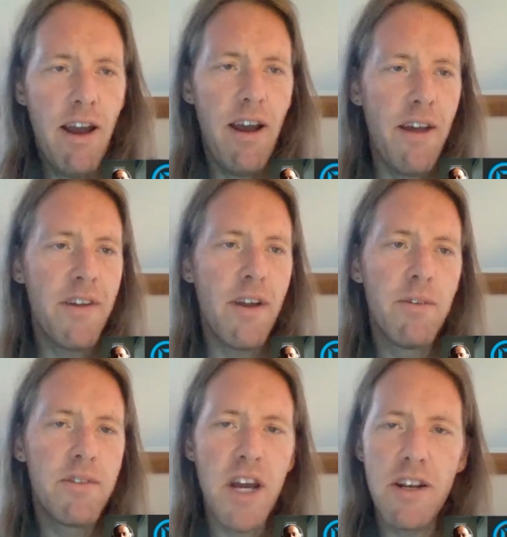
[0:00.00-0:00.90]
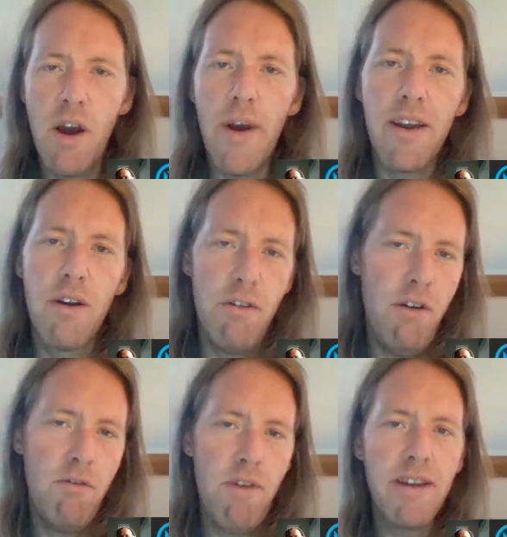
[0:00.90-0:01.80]
I think it was Chad Nowak
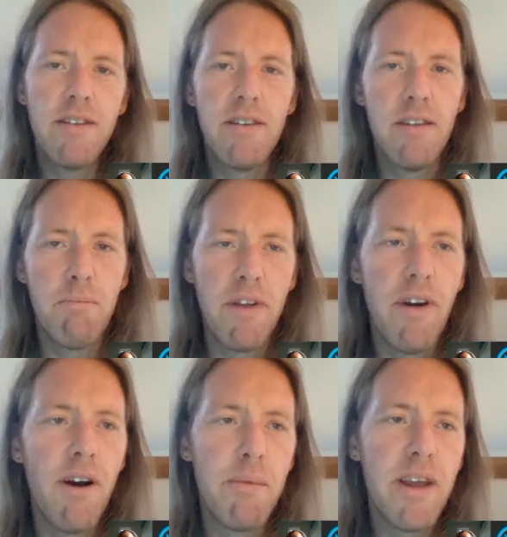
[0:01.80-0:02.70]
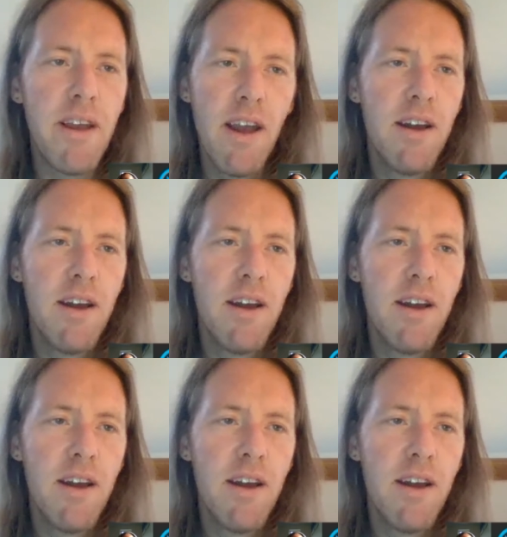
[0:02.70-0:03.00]
who rated the Brother Hobby.